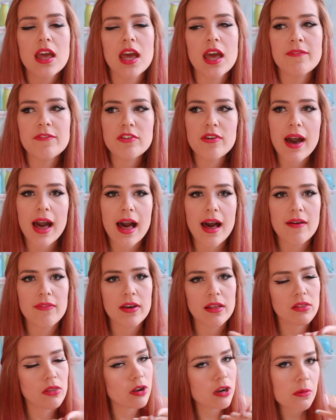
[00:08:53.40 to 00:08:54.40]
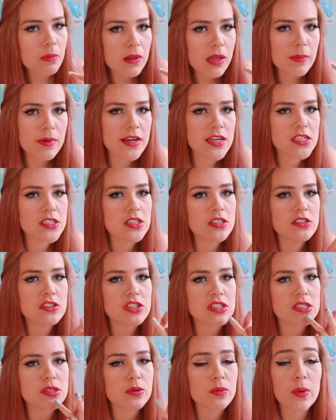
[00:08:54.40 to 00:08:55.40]
if you have a little blemish and
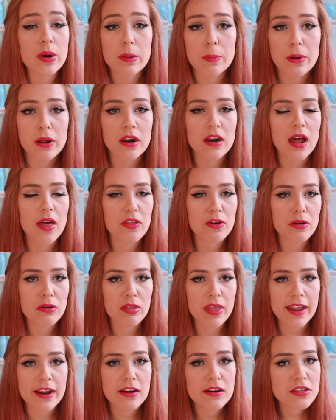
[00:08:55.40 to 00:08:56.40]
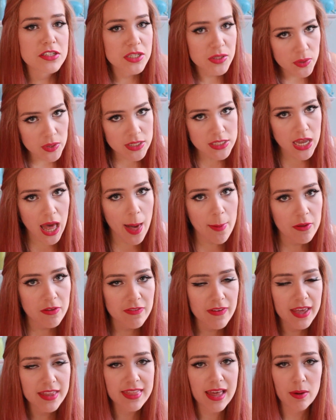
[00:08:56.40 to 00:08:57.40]
just want to put another layer or two on top of
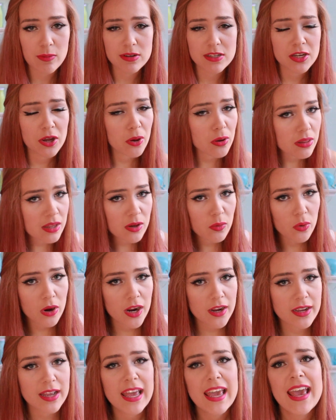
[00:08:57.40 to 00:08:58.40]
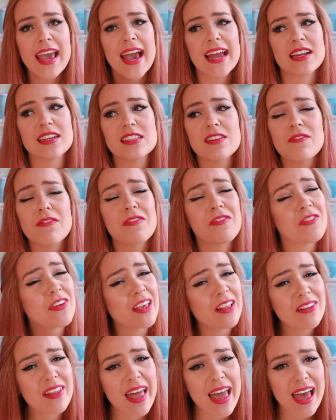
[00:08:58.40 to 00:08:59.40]
it, that would totally work. It doesn't
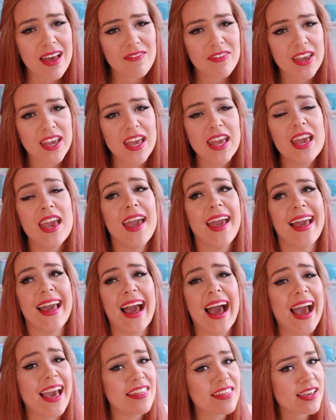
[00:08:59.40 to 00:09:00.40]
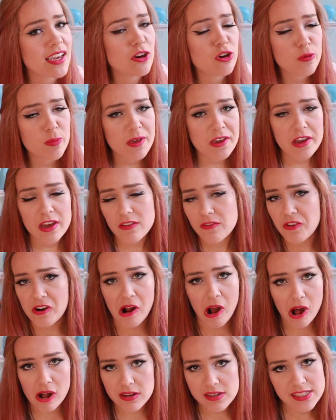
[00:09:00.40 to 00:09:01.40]
feel heavy. I think it would be good
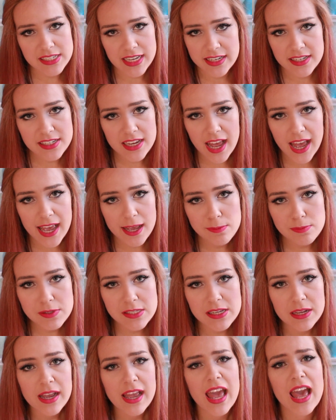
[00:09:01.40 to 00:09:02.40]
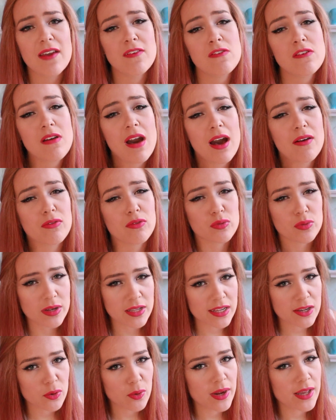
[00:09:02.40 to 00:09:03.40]
for all skin types. If you have
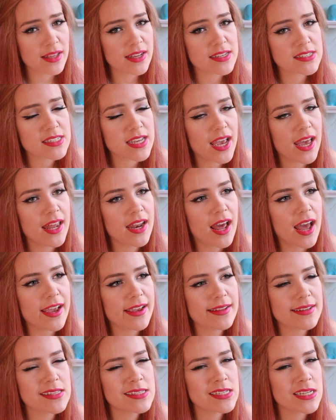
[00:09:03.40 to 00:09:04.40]
really oily skin, I could